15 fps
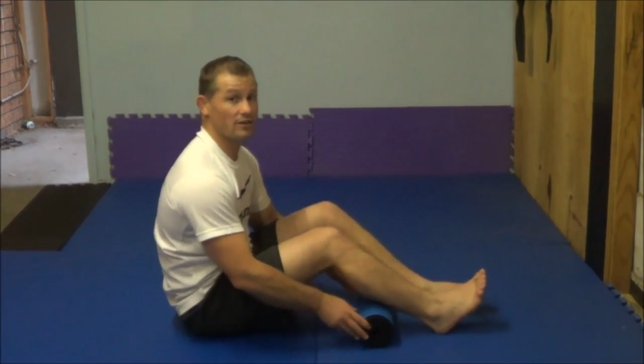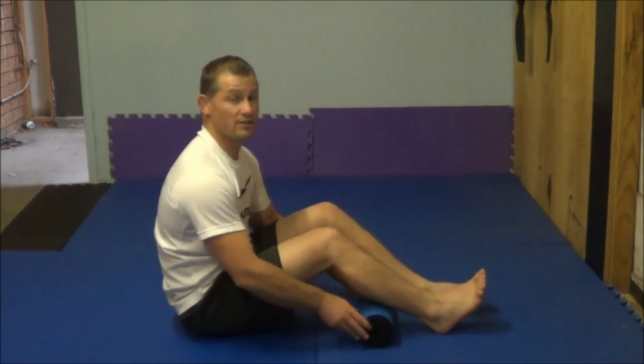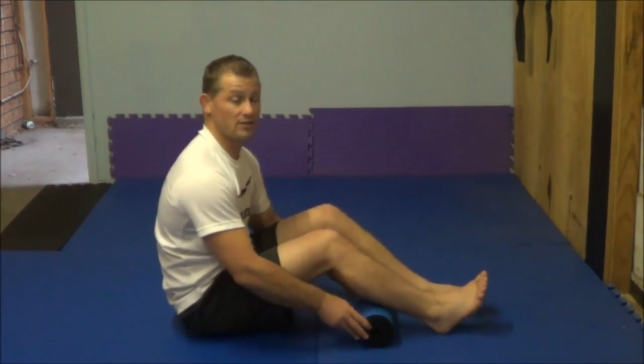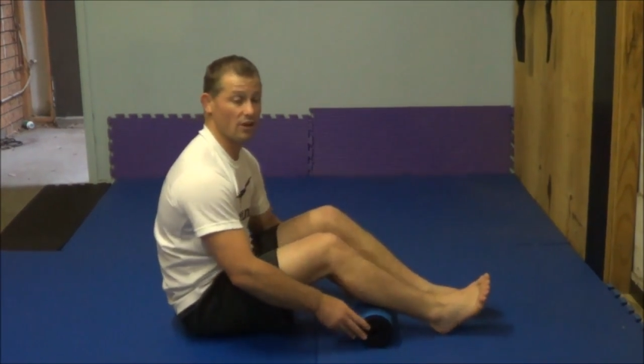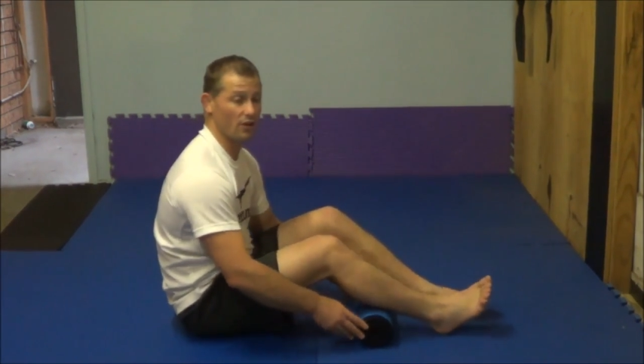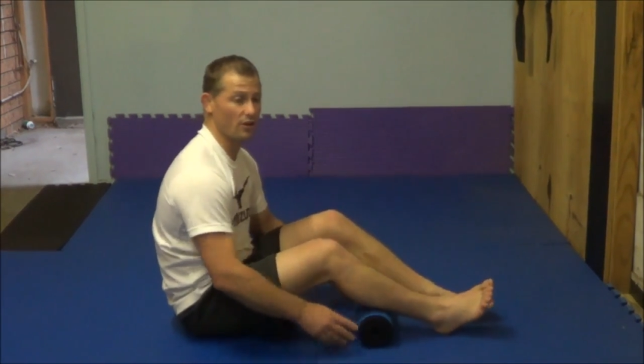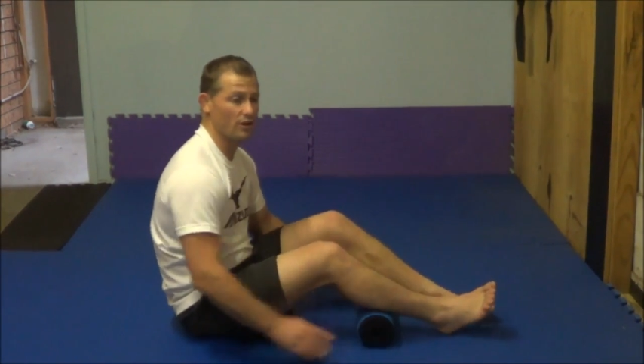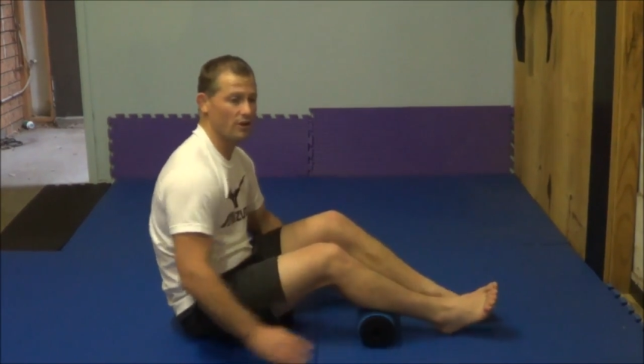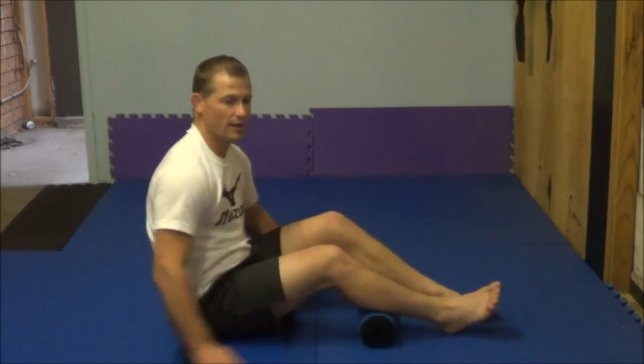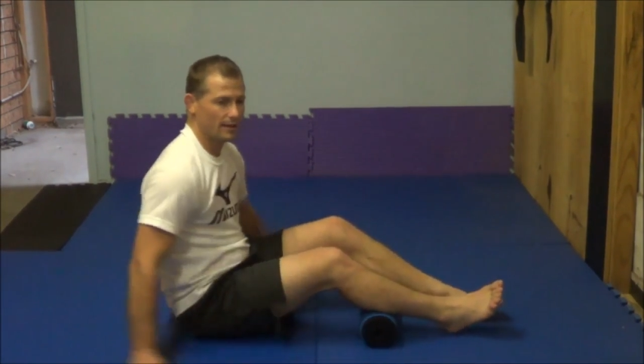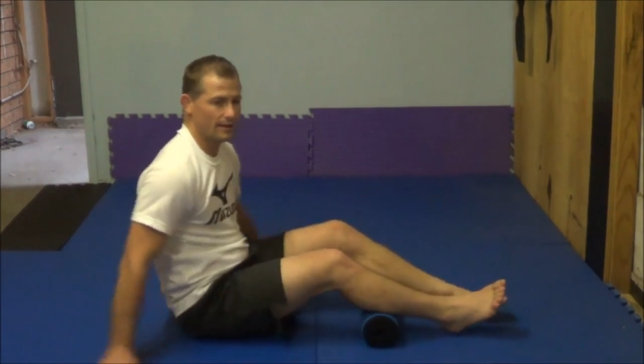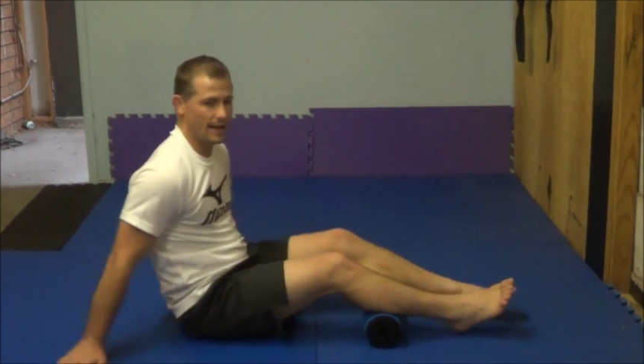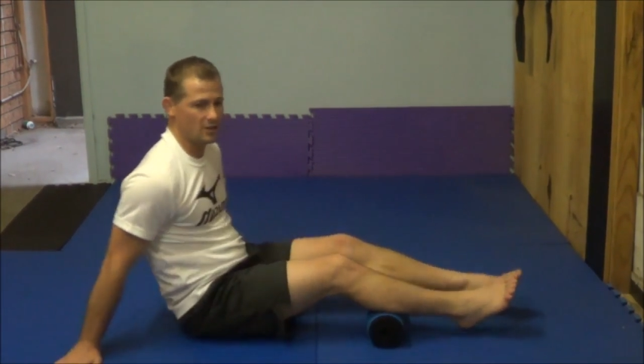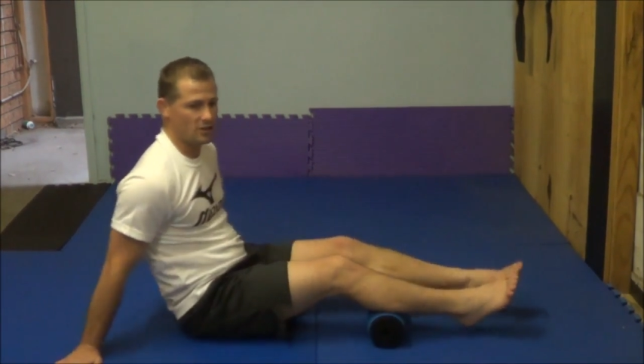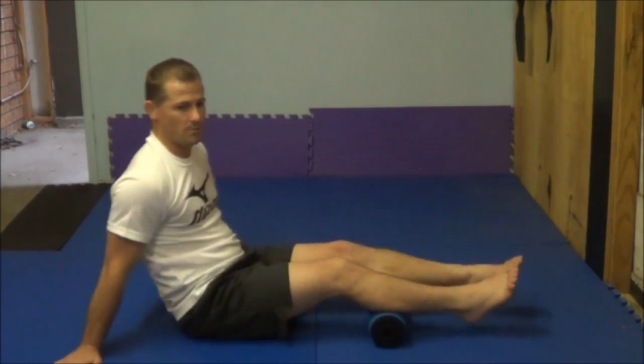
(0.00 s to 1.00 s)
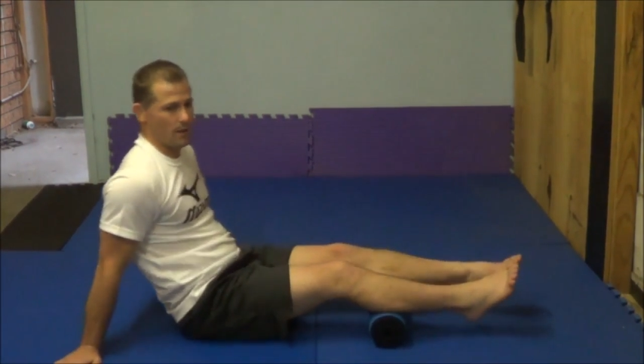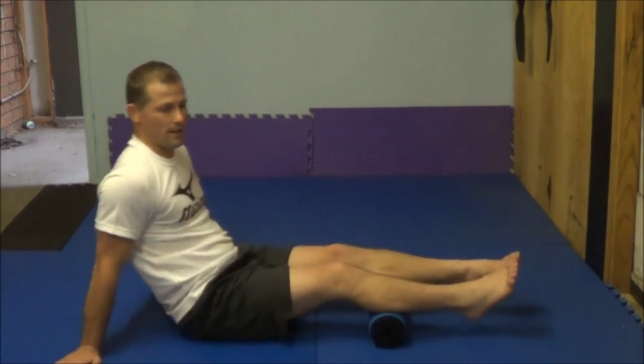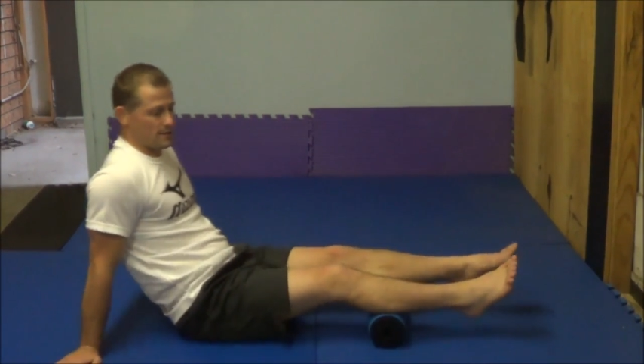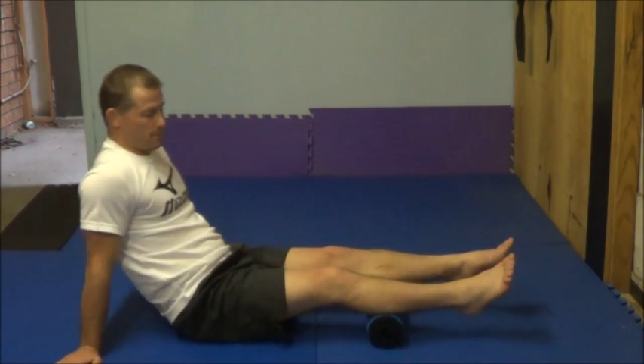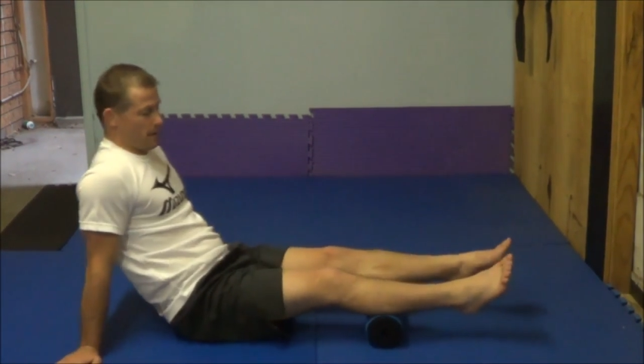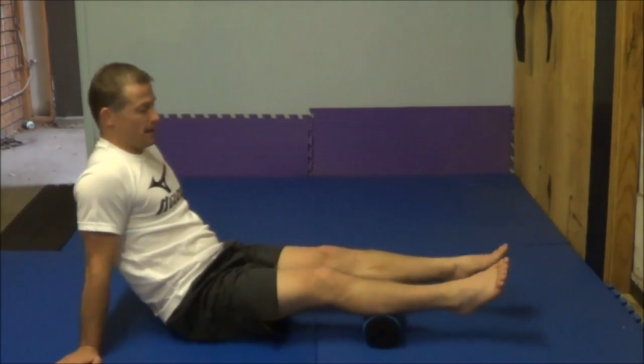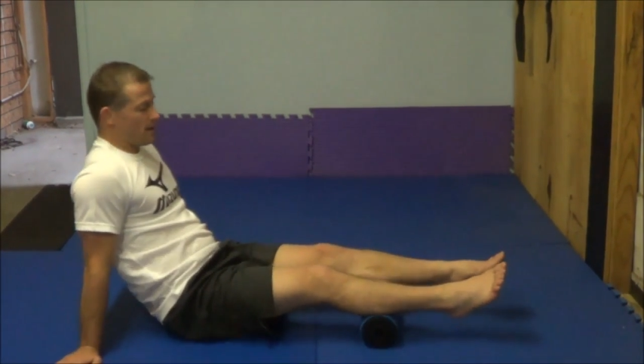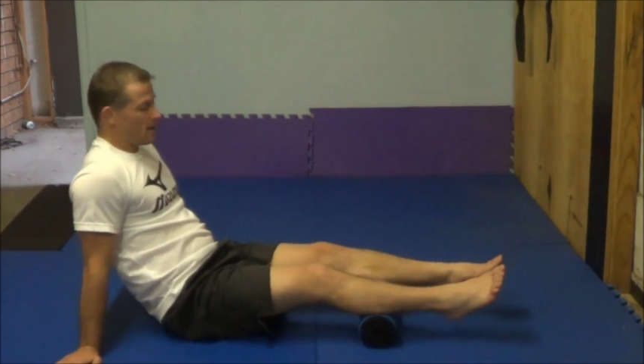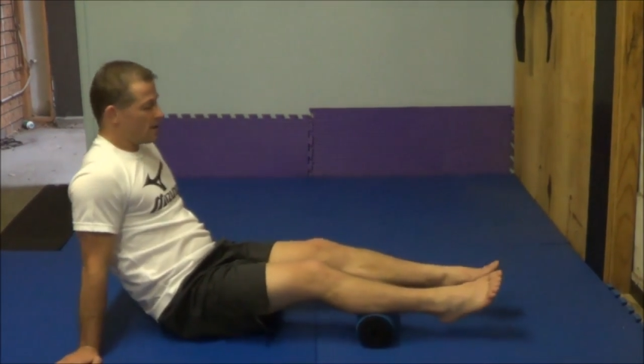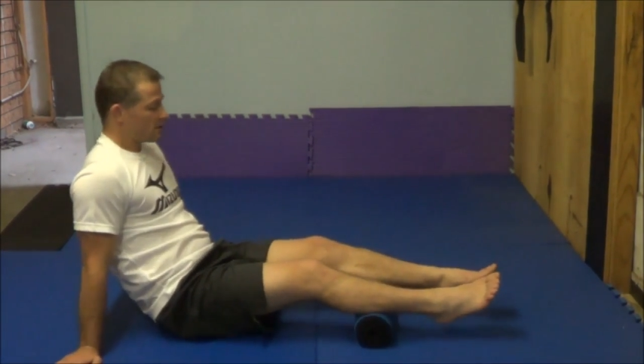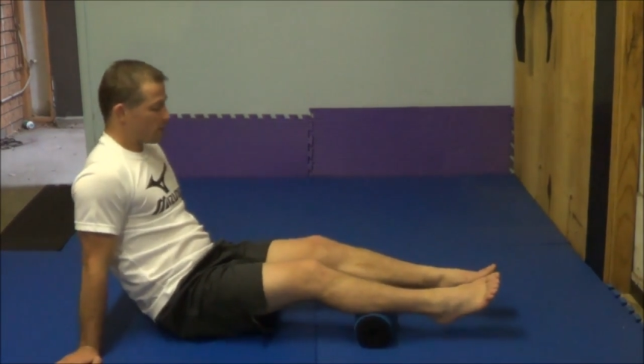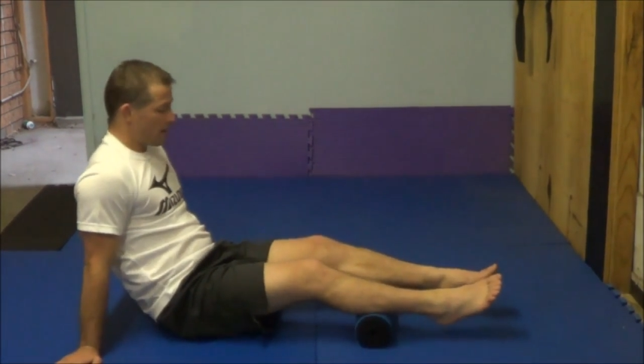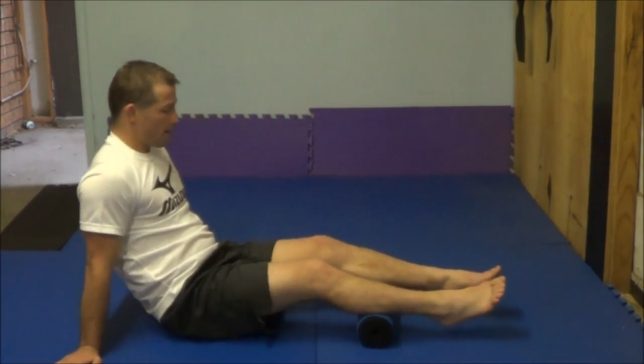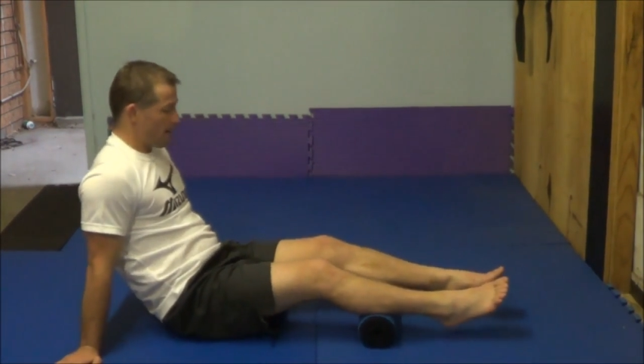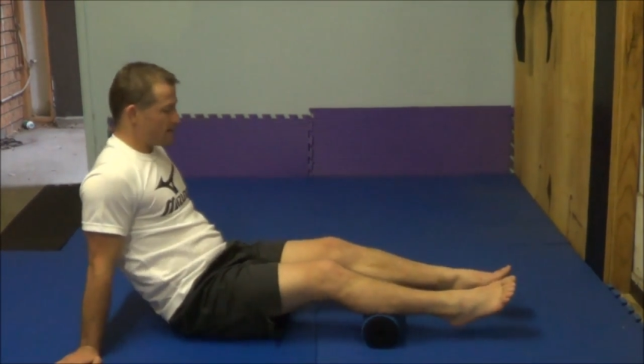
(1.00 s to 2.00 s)
So that's your best bet.
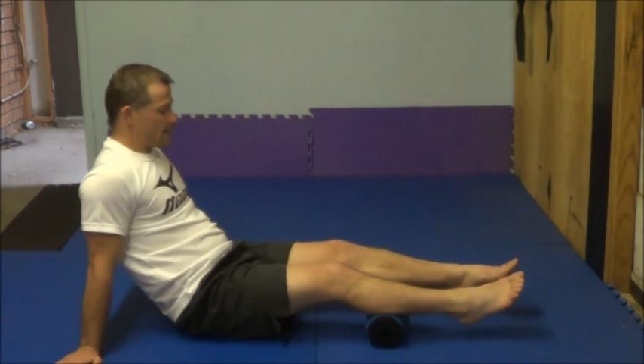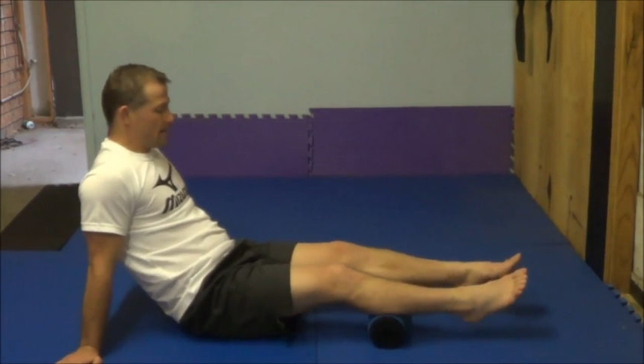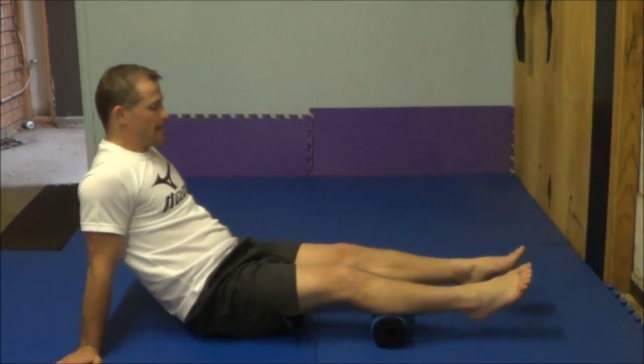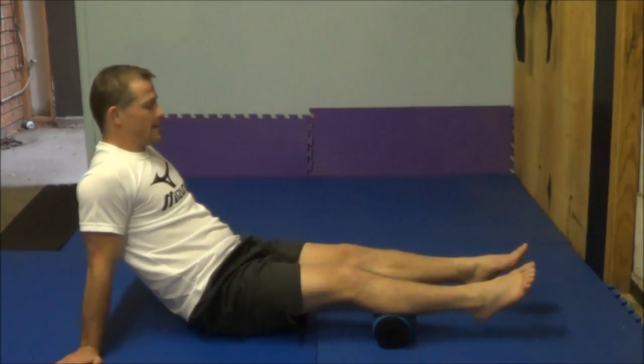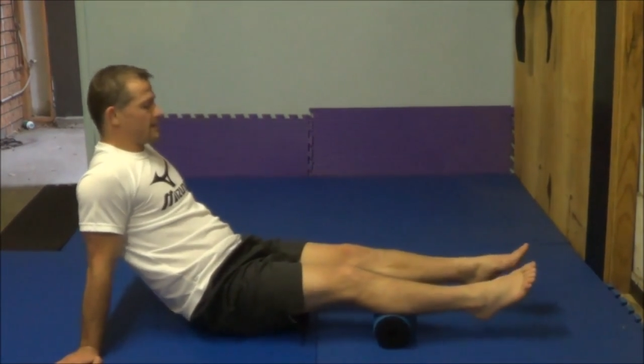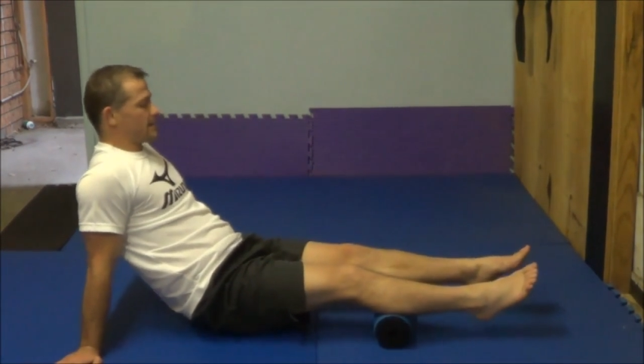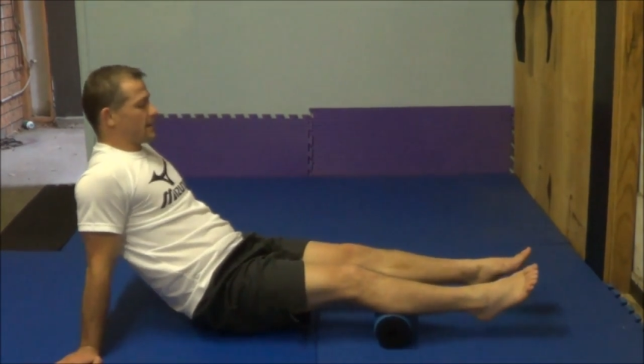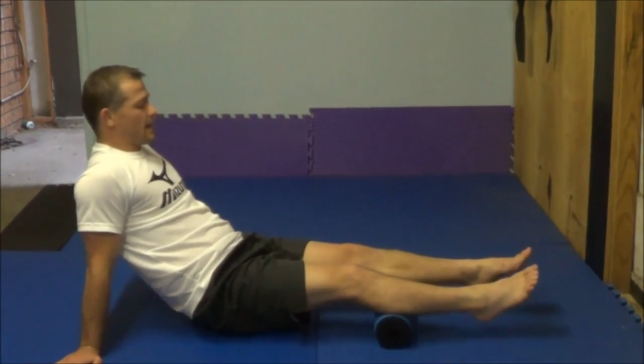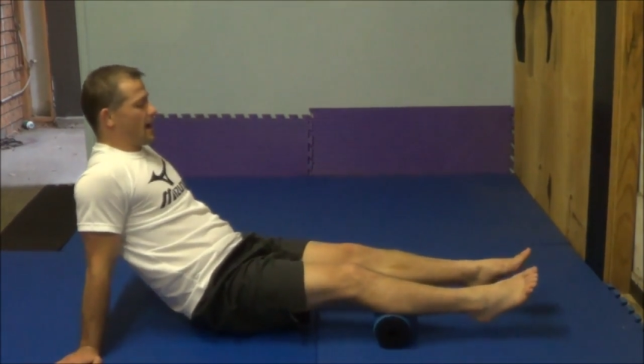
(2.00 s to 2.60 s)
So anyway, so here's the